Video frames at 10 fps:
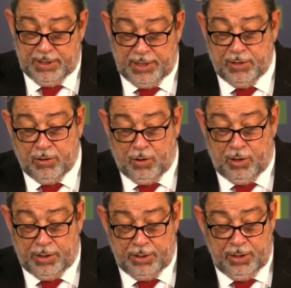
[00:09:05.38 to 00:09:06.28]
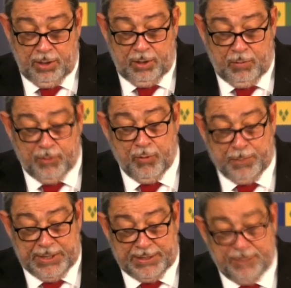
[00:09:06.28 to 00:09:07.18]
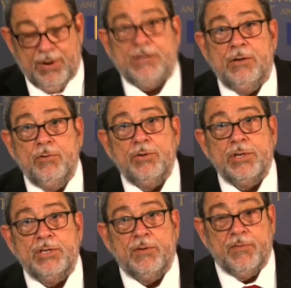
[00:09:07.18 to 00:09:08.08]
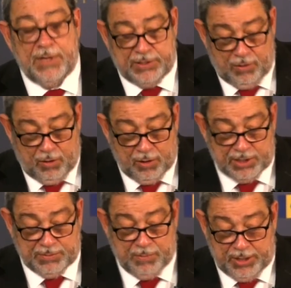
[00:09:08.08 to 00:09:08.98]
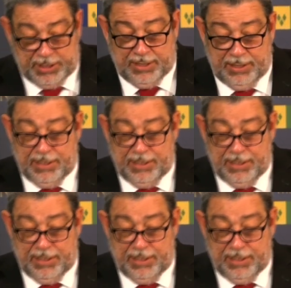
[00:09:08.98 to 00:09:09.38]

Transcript: in accord with repeated resolutions of this august body.